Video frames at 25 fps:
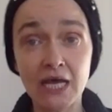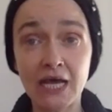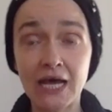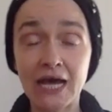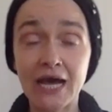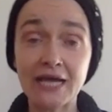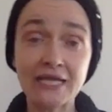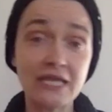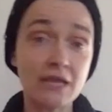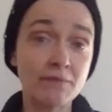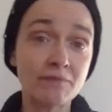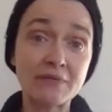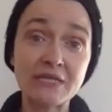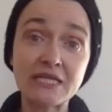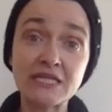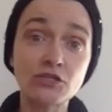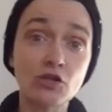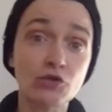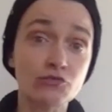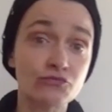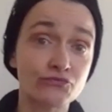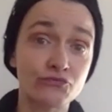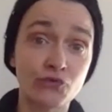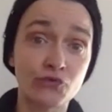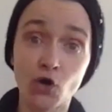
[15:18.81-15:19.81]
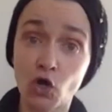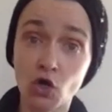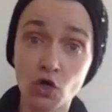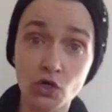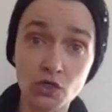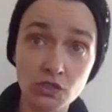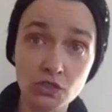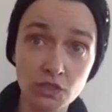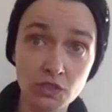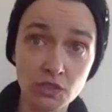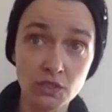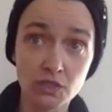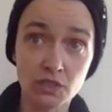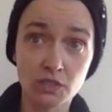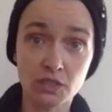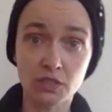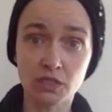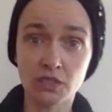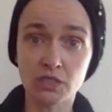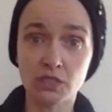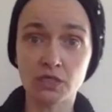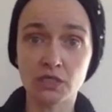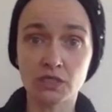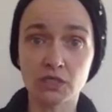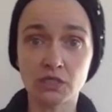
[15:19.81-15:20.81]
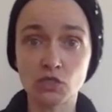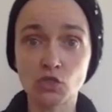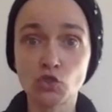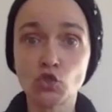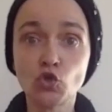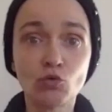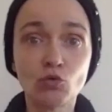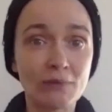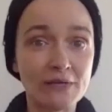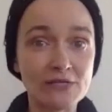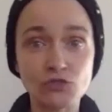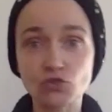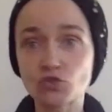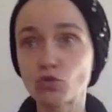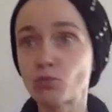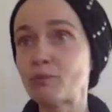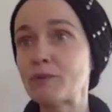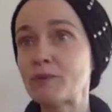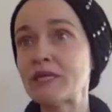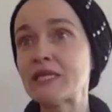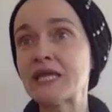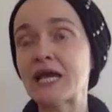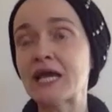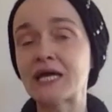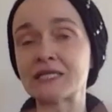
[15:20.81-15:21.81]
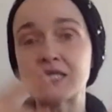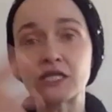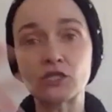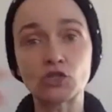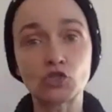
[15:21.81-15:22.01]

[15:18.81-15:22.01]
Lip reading: I am neither for humans to be at the